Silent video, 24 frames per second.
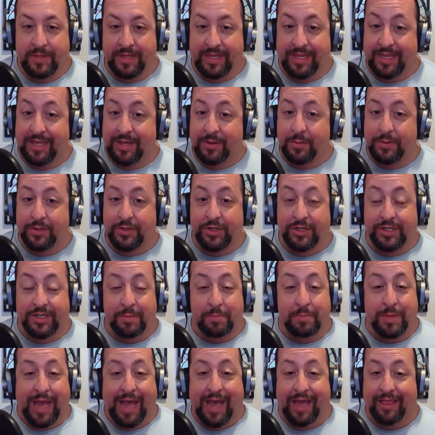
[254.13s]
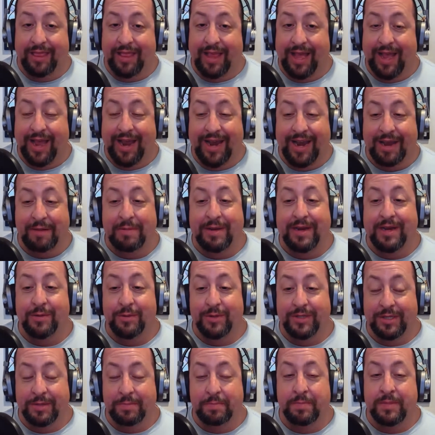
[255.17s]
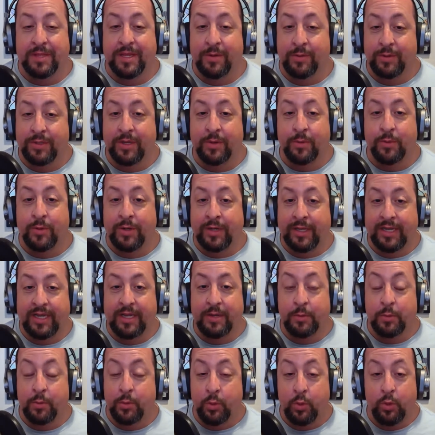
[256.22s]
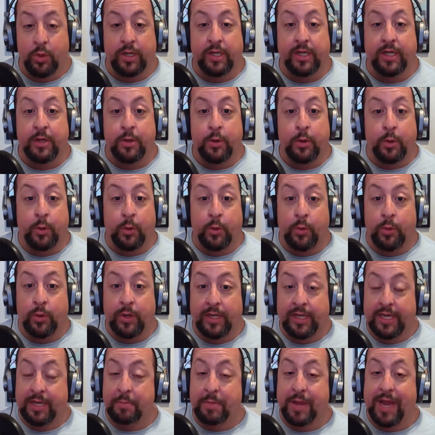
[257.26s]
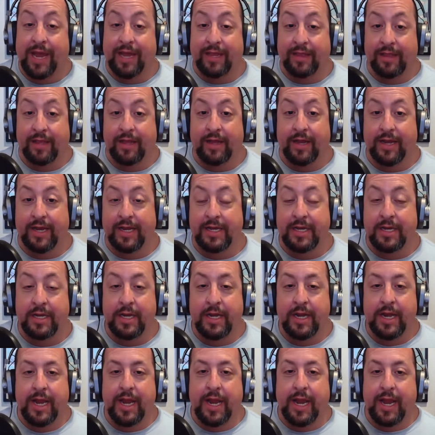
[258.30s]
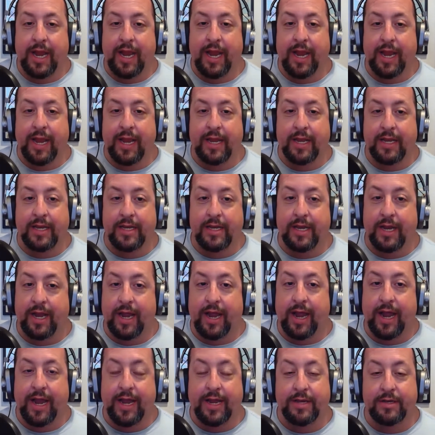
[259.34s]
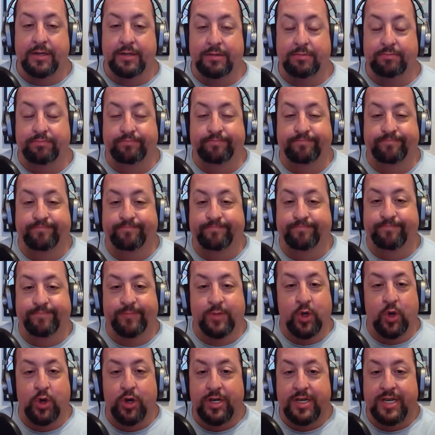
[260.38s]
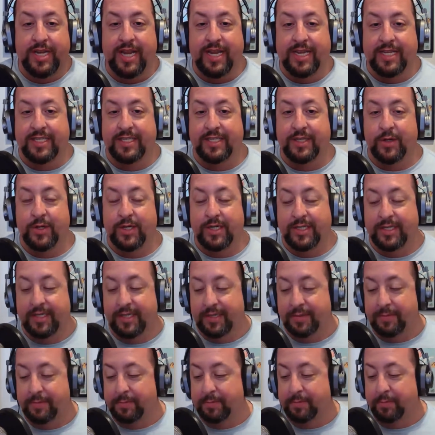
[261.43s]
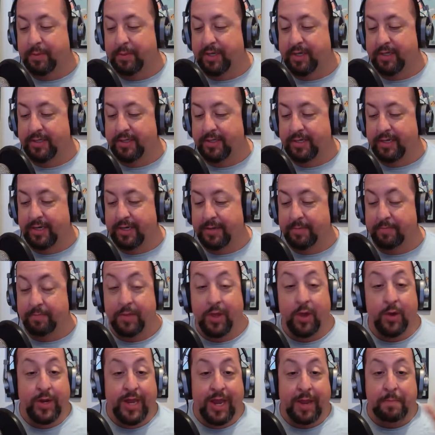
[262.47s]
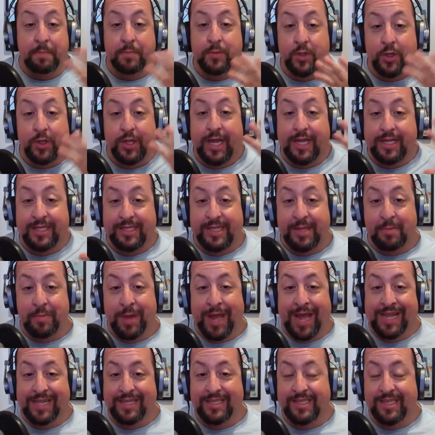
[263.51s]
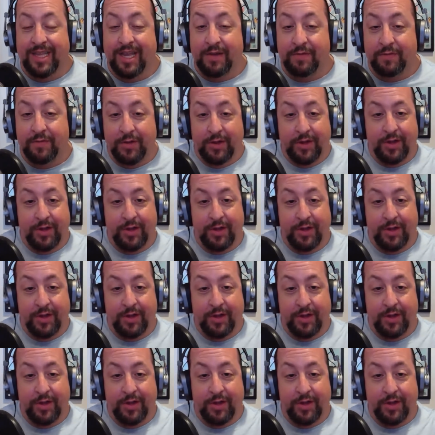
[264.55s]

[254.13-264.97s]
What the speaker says: it was just a bad line. I mean, it was a really, really, really bad line, and I couldn't take it seriously. But, okay, so that's the bad stuff.